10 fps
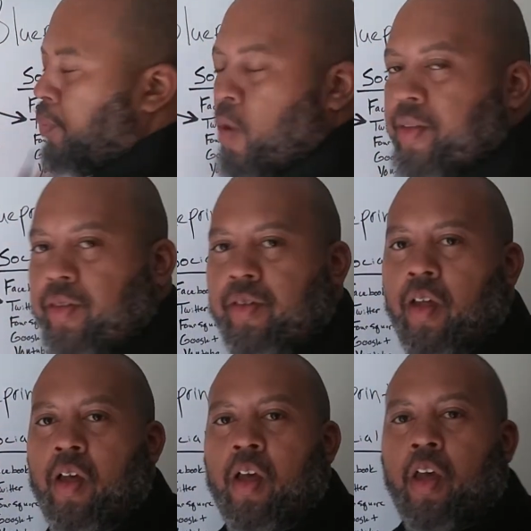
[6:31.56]

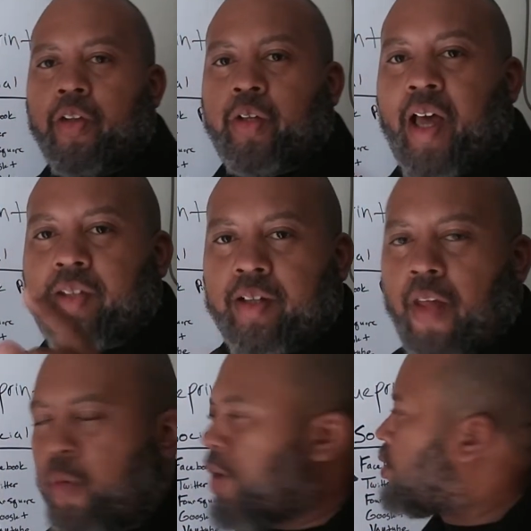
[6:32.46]
presence. So that's
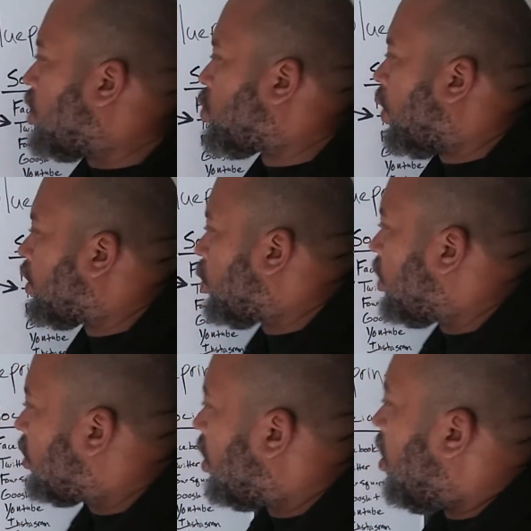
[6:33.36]
another reason that you want to
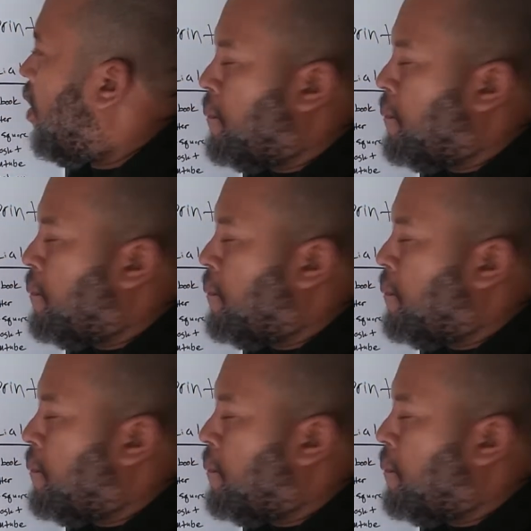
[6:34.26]
do this.